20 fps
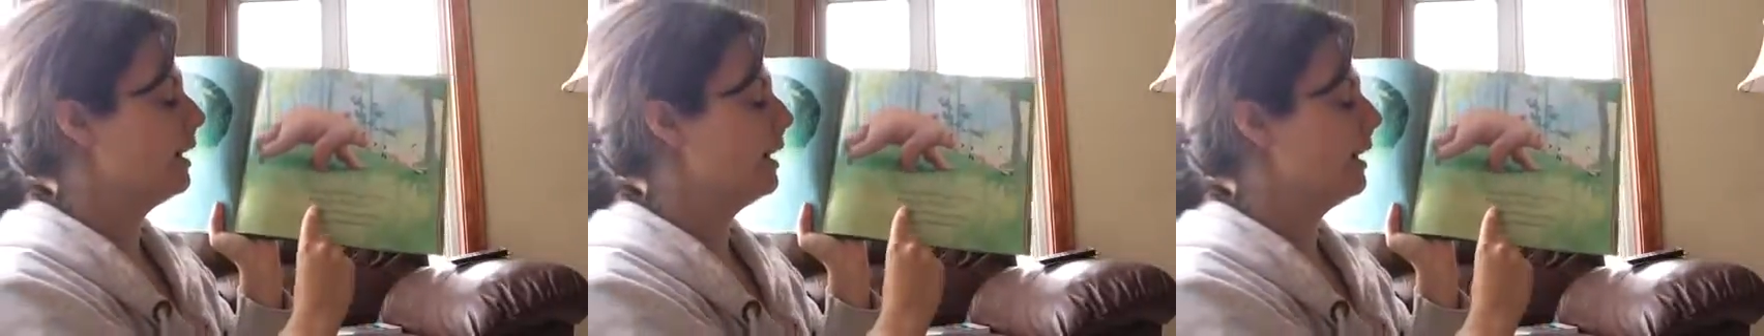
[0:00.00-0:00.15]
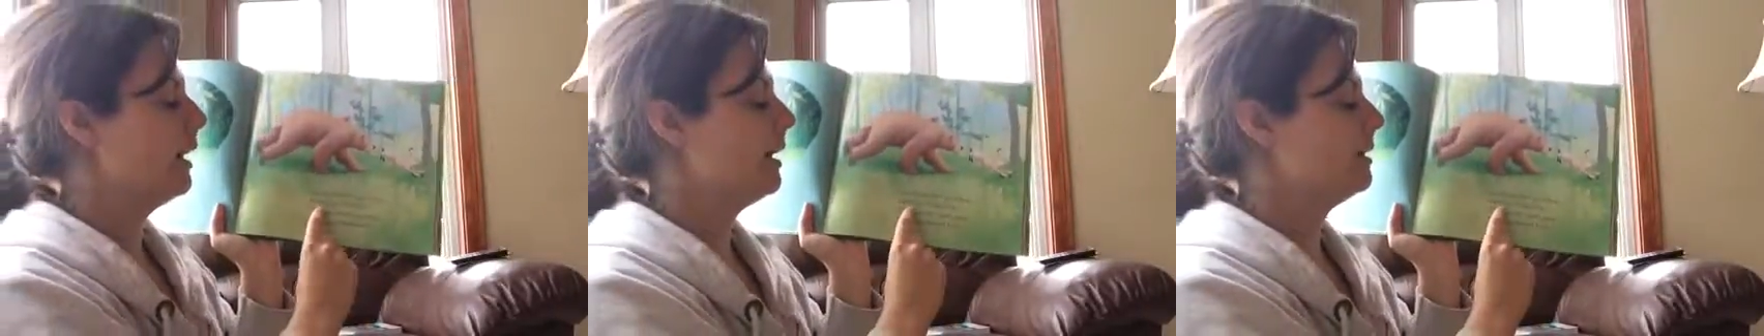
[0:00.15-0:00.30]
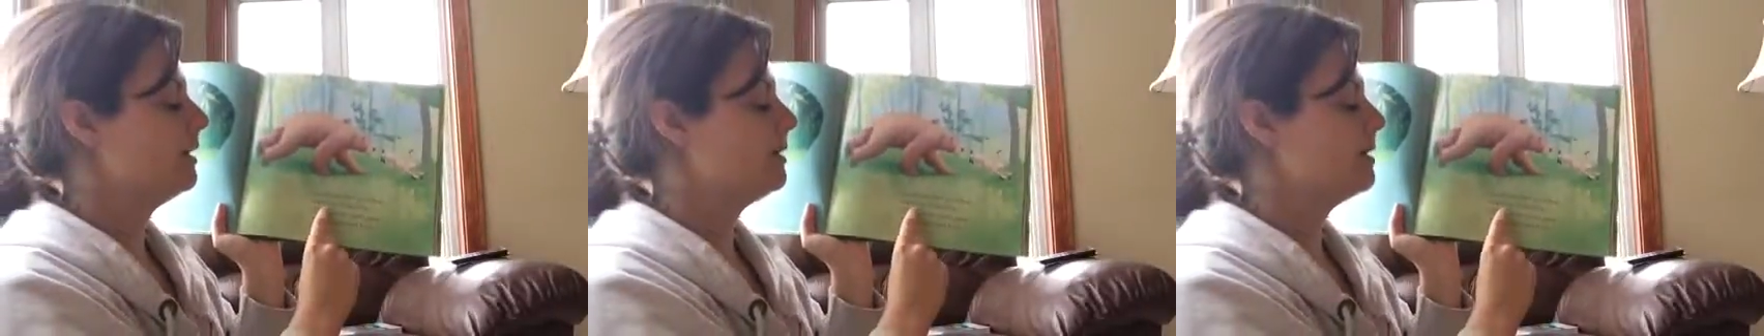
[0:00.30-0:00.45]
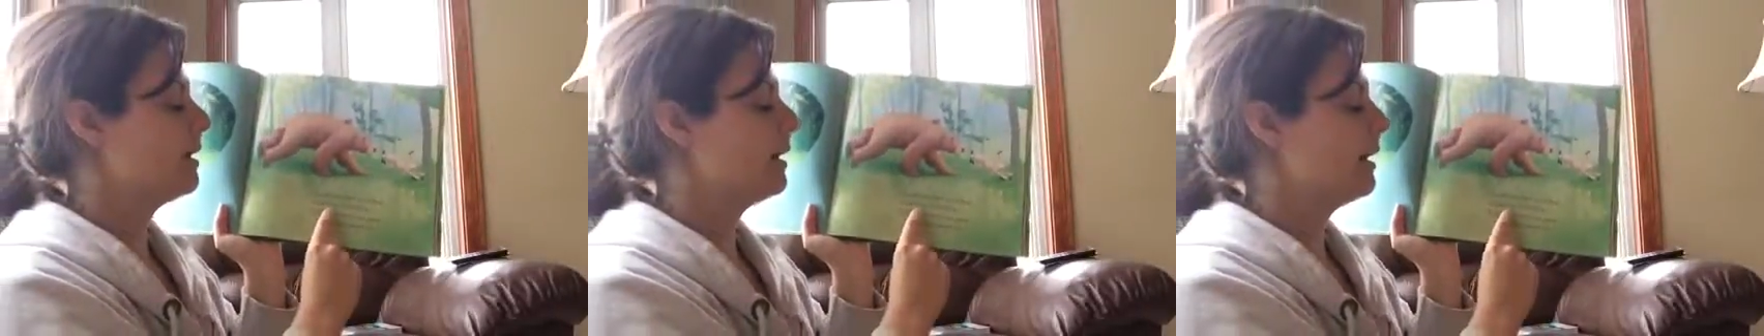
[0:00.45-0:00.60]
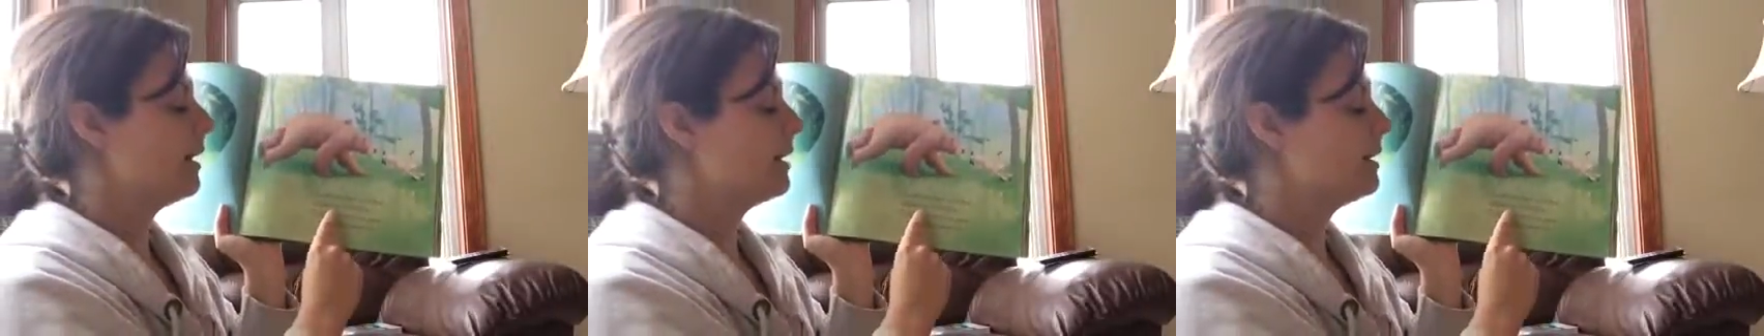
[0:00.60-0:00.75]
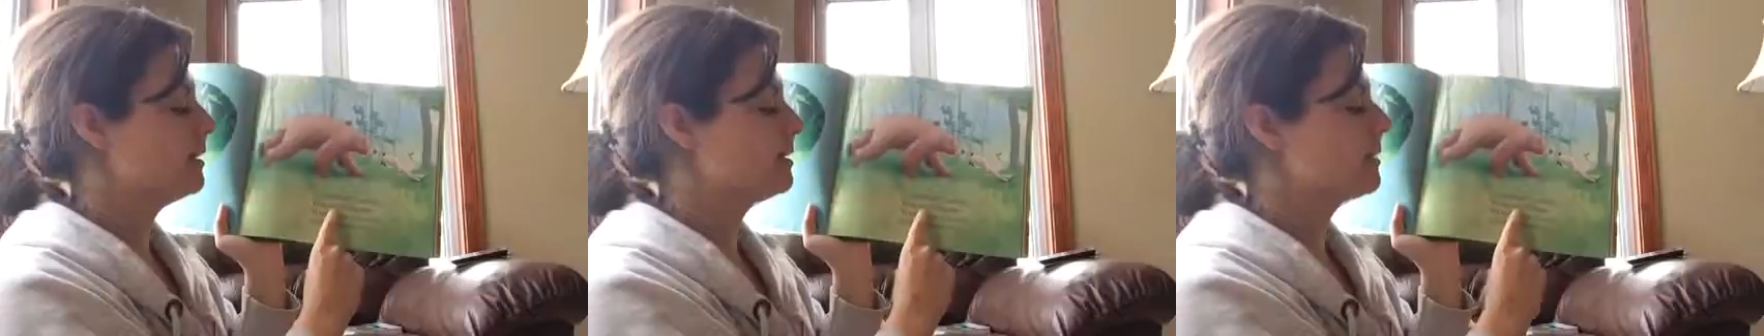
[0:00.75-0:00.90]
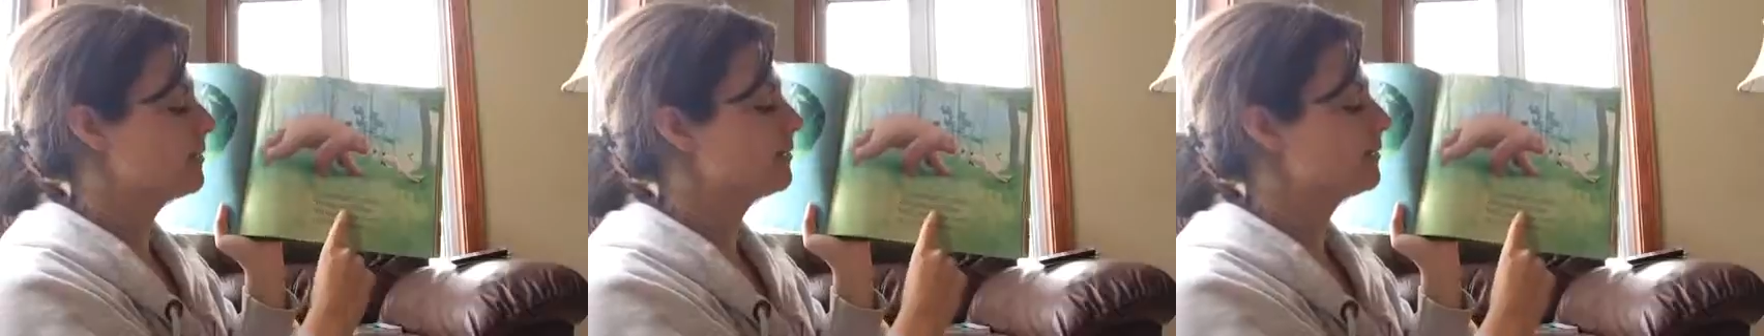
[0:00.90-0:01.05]
Hare
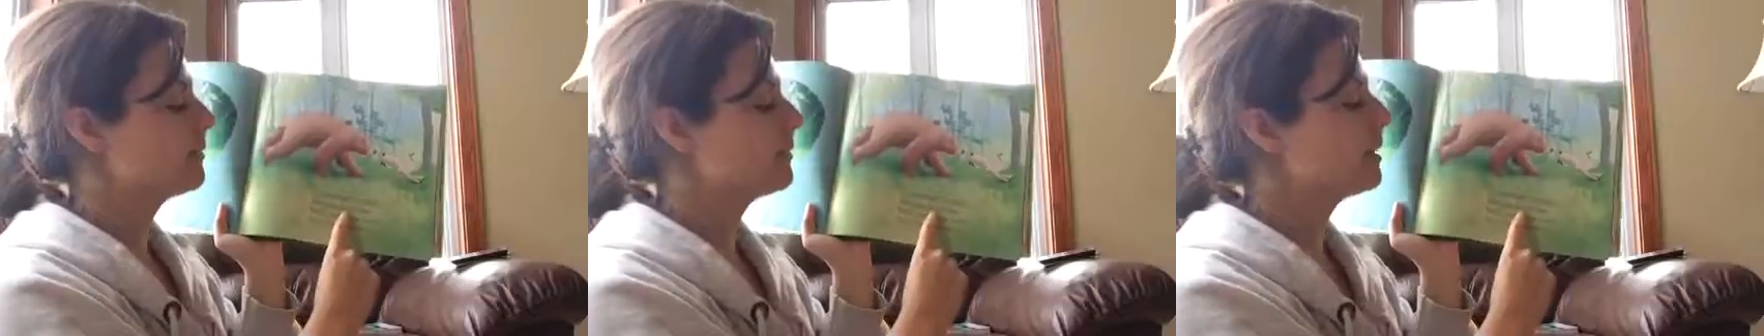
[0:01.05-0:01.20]
says,